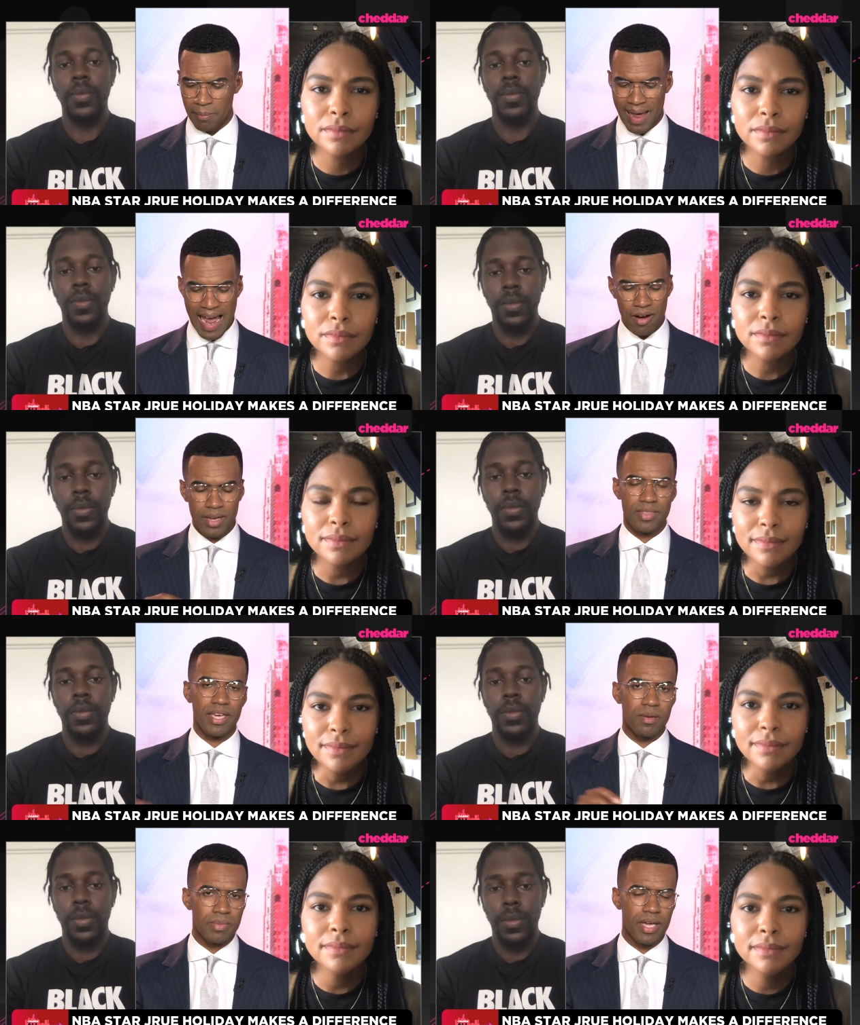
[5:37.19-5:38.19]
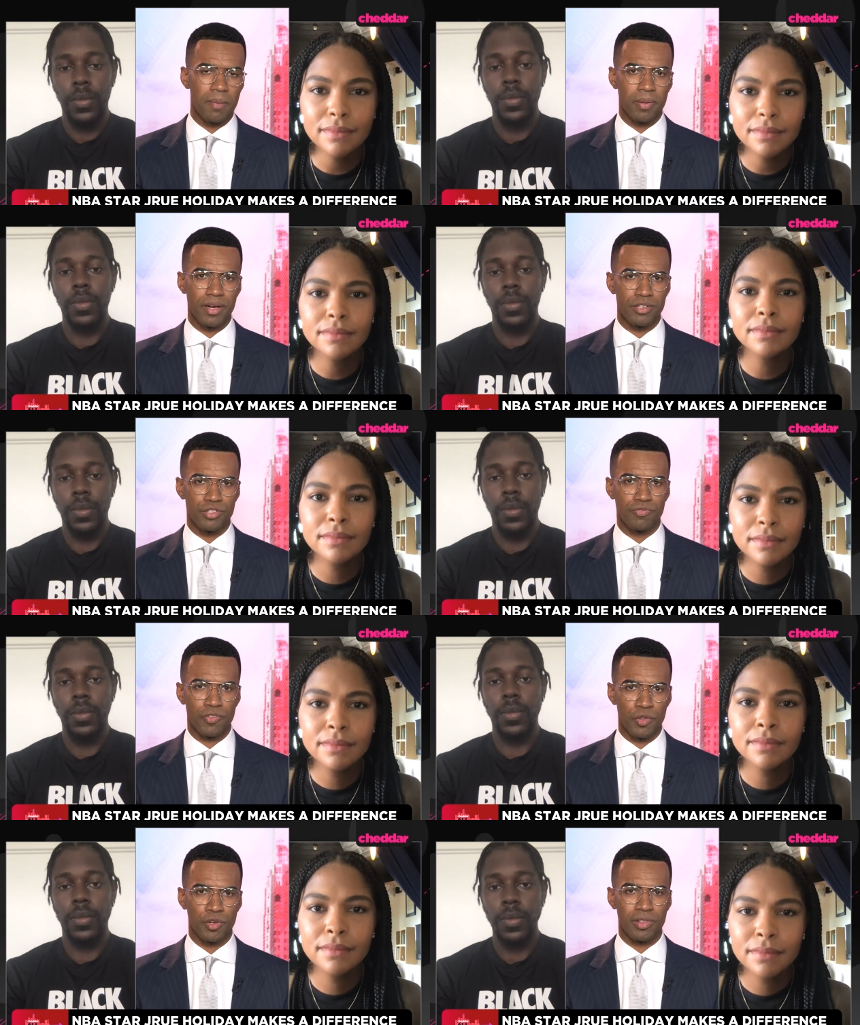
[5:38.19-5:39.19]
Speaker 1: How can the NBA players
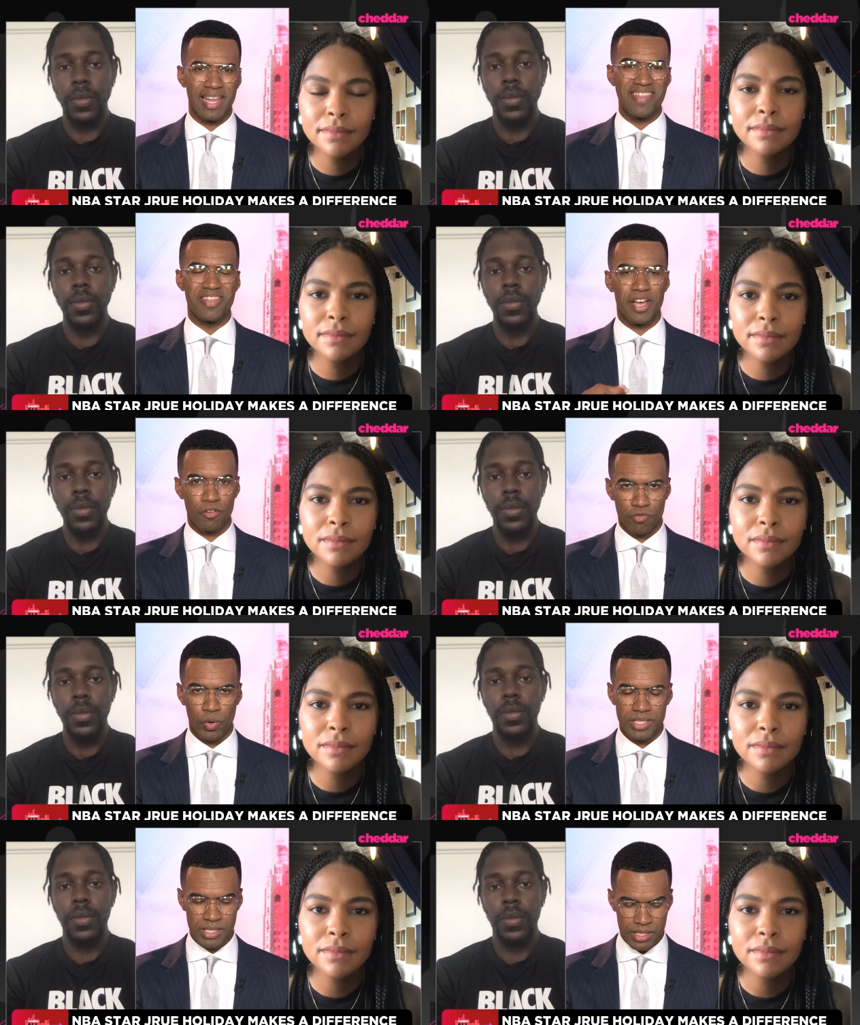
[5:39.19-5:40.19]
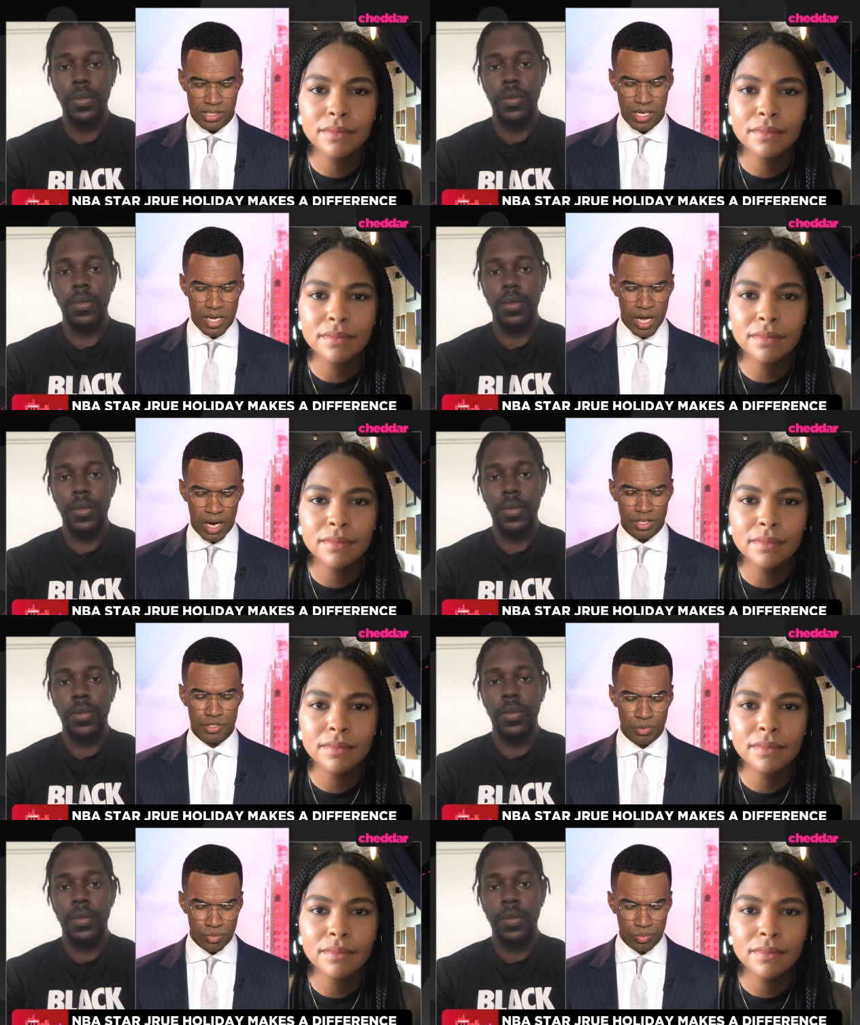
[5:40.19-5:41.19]
further lend their voices
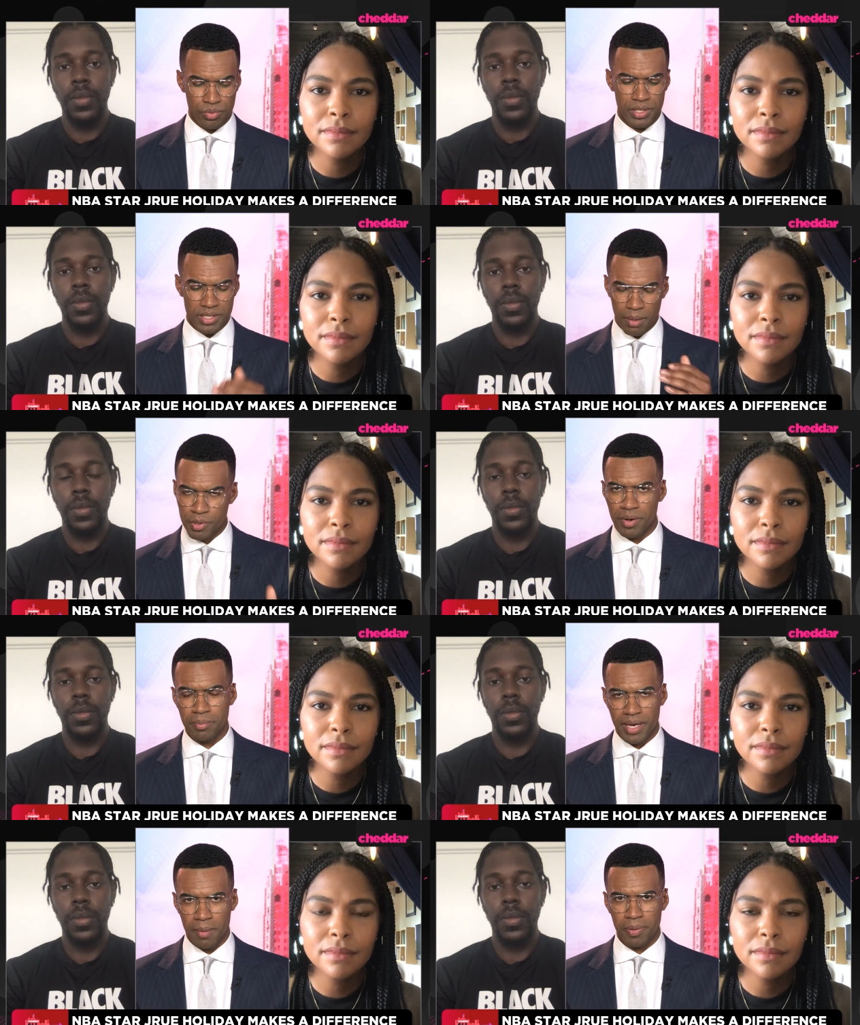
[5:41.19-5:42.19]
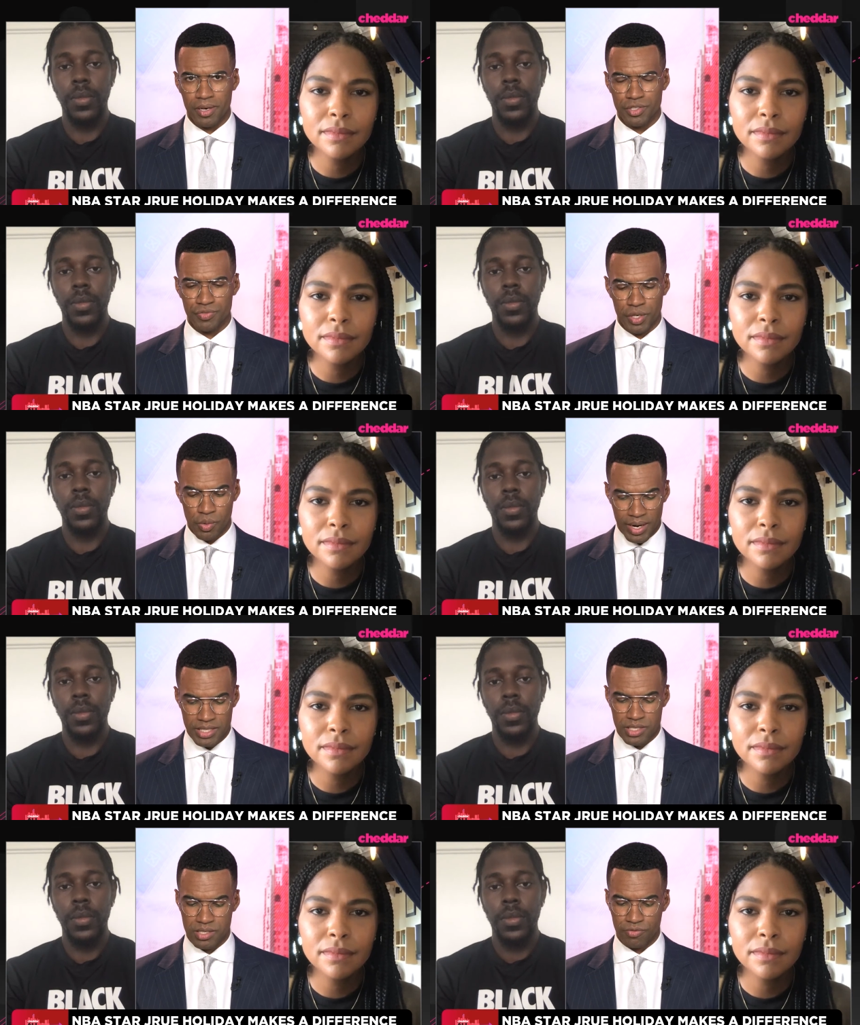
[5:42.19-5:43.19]
to the WNBA players'
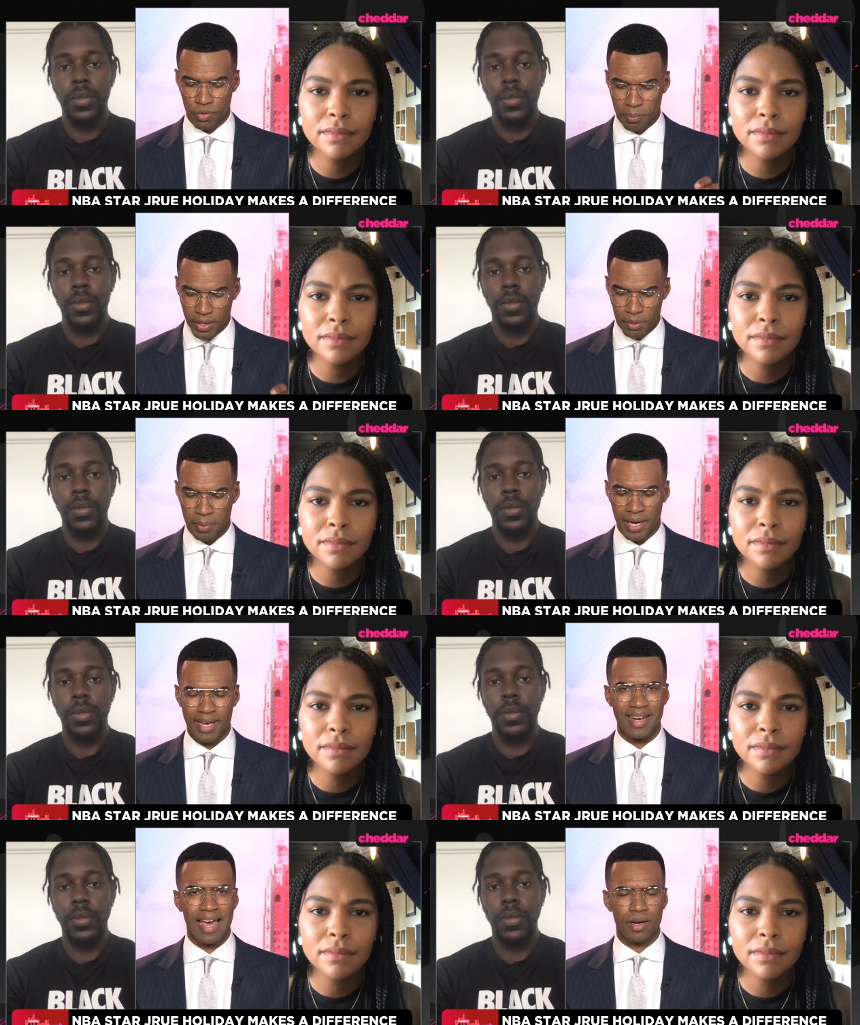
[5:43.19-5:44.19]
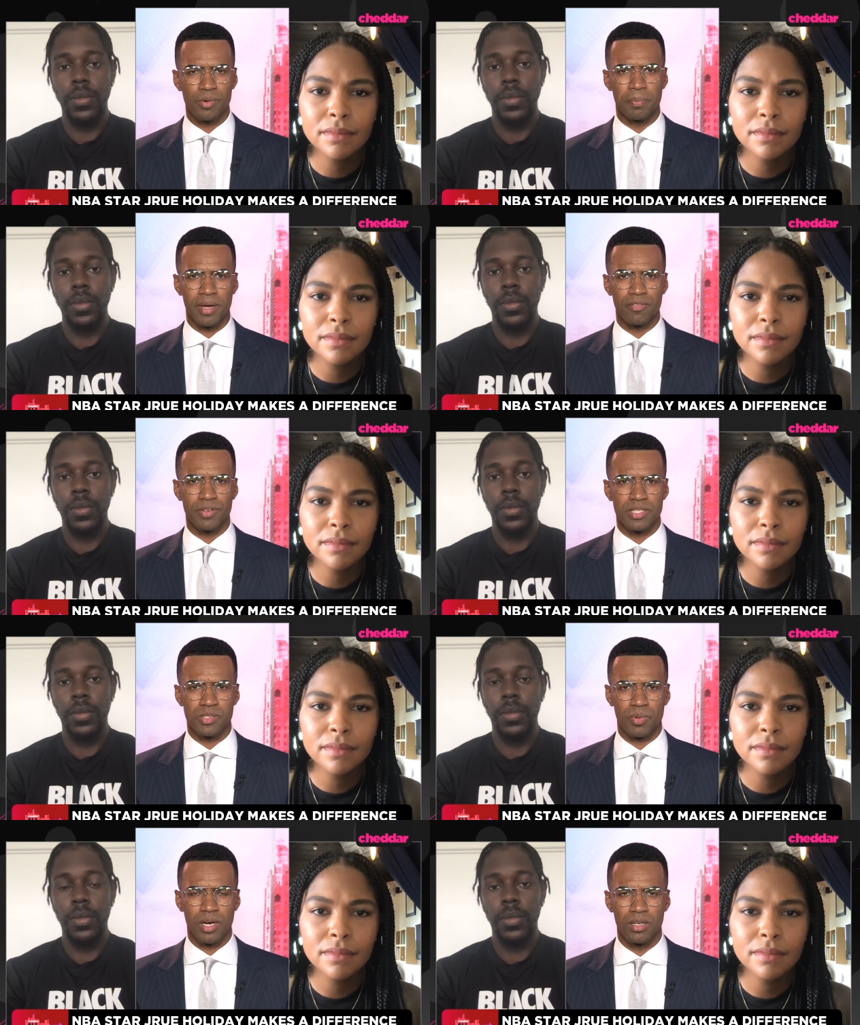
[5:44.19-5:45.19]
requests for better pay and adequate benefits
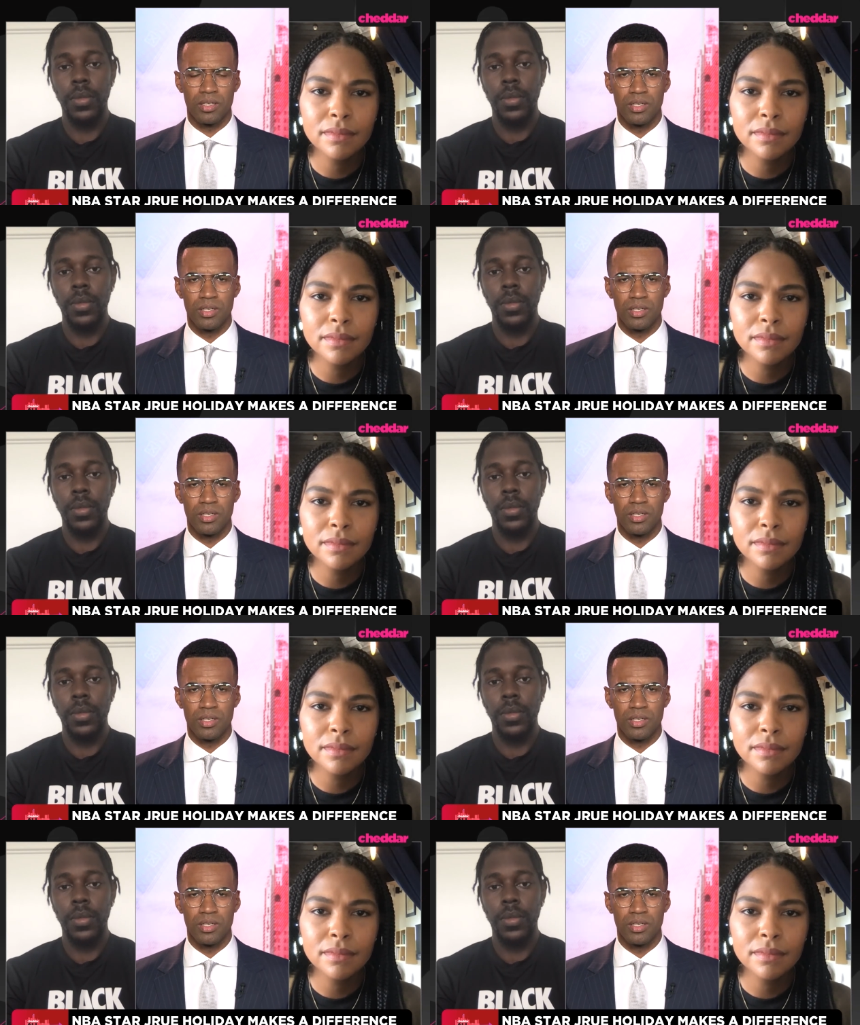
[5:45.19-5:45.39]
as well?